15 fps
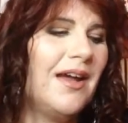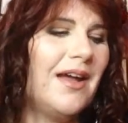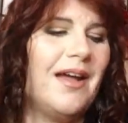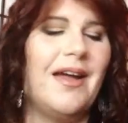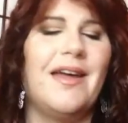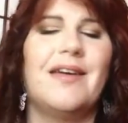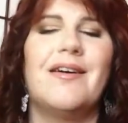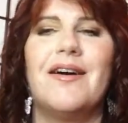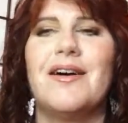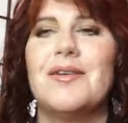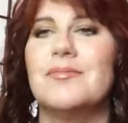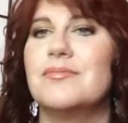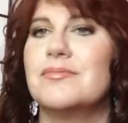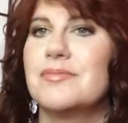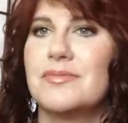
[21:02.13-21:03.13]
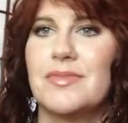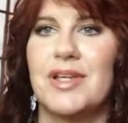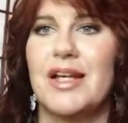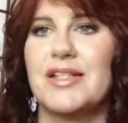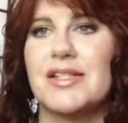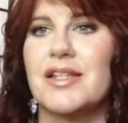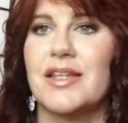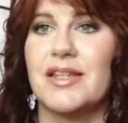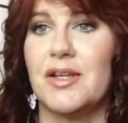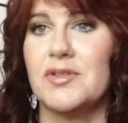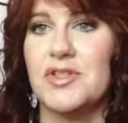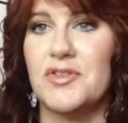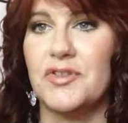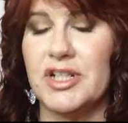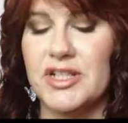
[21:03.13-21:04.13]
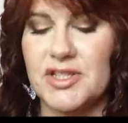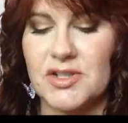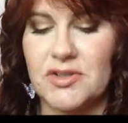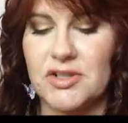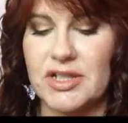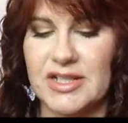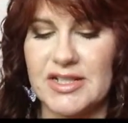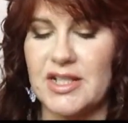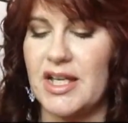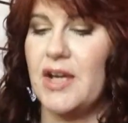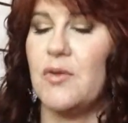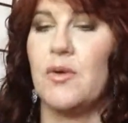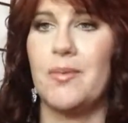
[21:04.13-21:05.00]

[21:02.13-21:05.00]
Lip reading: and I just thought that was a funny story because it kind of